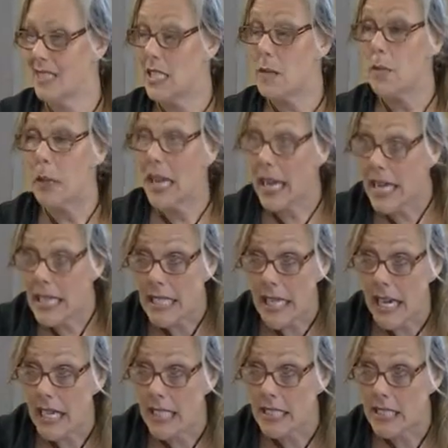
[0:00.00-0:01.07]
He's playing
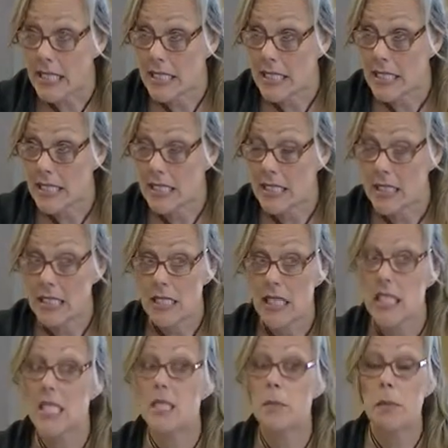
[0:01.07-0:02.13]
you.
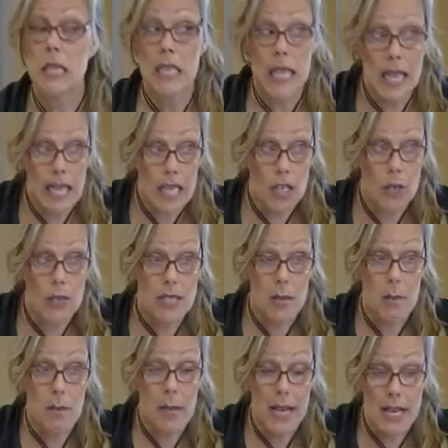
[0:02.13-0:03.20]
He's playing you. It's
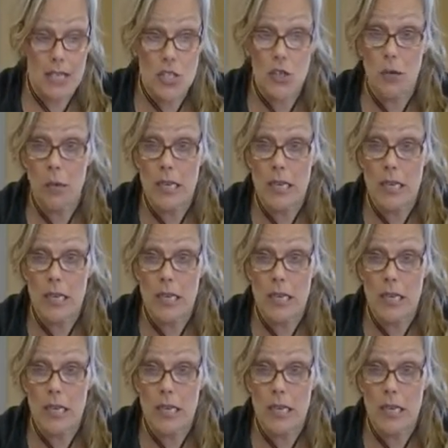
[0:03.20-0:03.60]
a master